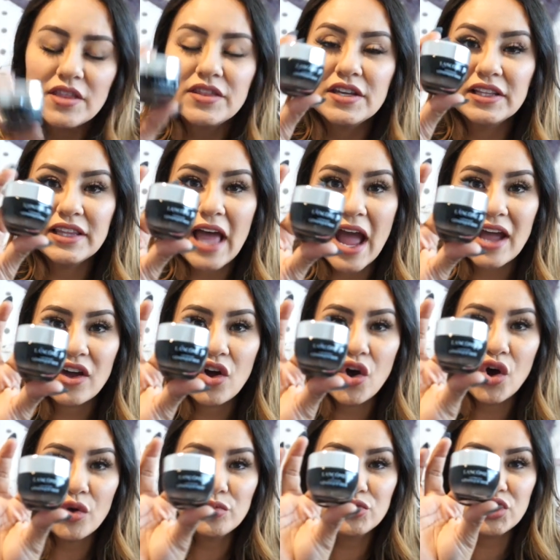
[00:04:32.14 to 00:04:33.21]
the
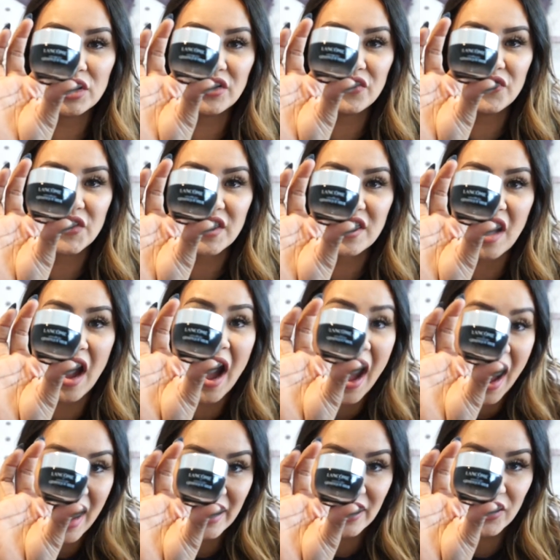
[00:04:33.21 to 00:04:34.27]
Lancôme Genifique
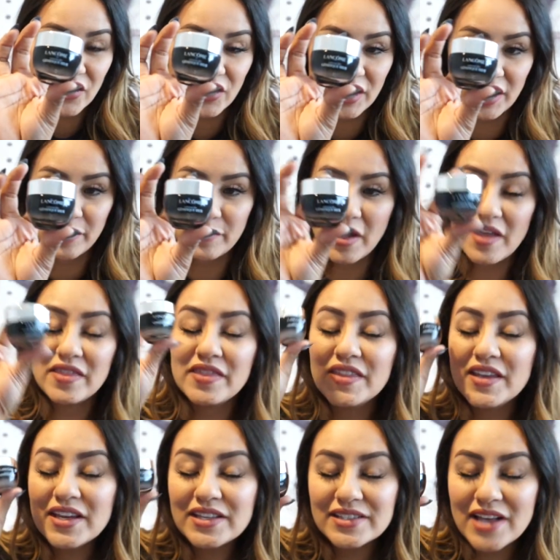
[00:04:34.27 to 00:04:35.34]
Eye Cream.
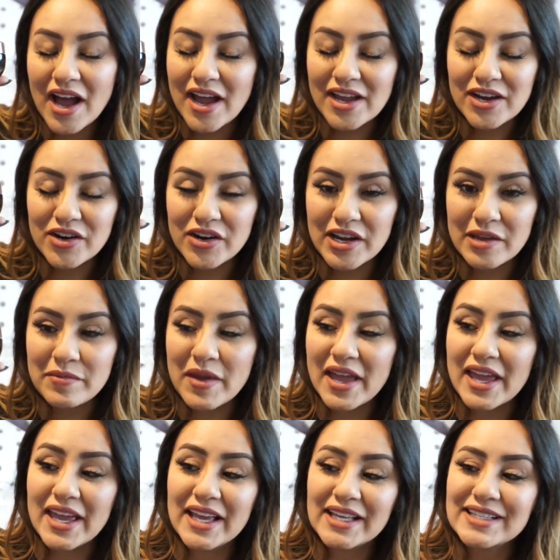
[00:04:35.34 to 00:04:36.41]
This eye cream
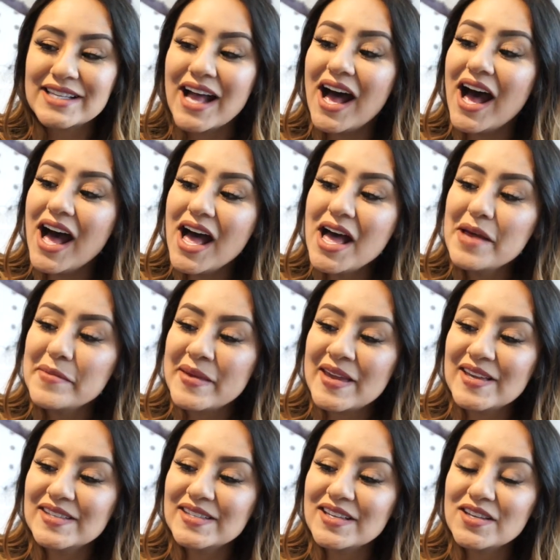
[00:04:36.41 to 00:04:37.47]
is
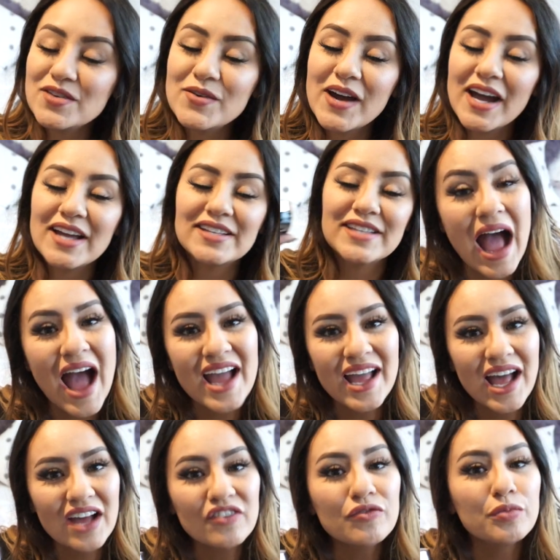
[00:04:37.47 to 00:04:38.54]
amazing, you guys. I
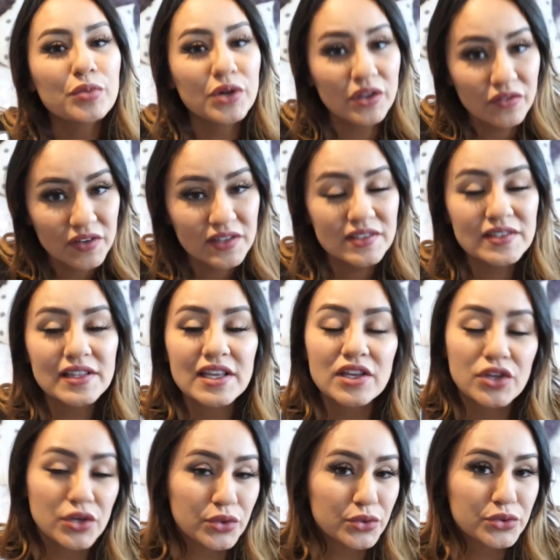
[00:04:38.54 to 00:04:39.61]
have previously
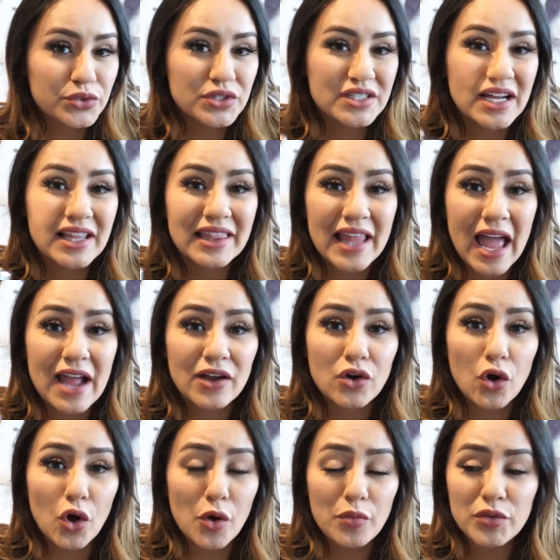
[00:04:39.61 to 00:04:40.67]
used
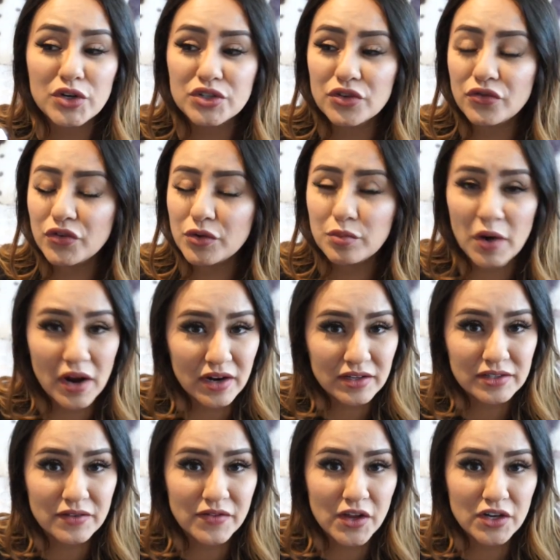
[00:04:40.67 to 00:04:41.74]
Lancôme. There's a few
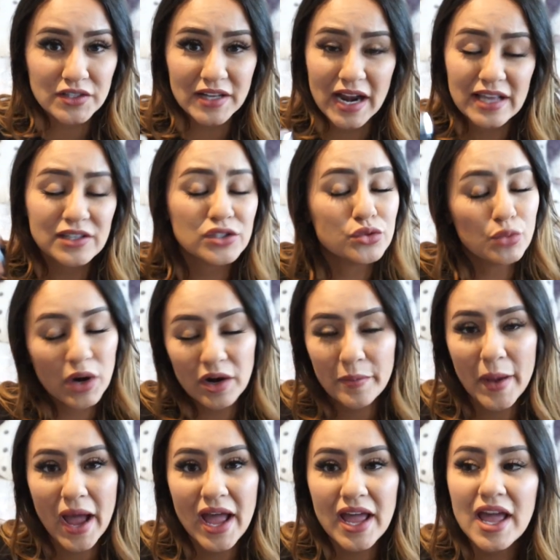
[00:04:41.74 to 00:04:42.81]
products of theirs that I swear
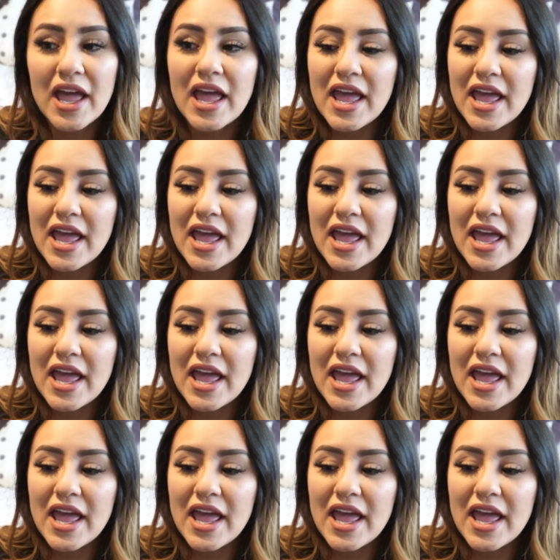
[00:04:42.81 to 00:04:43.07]
by,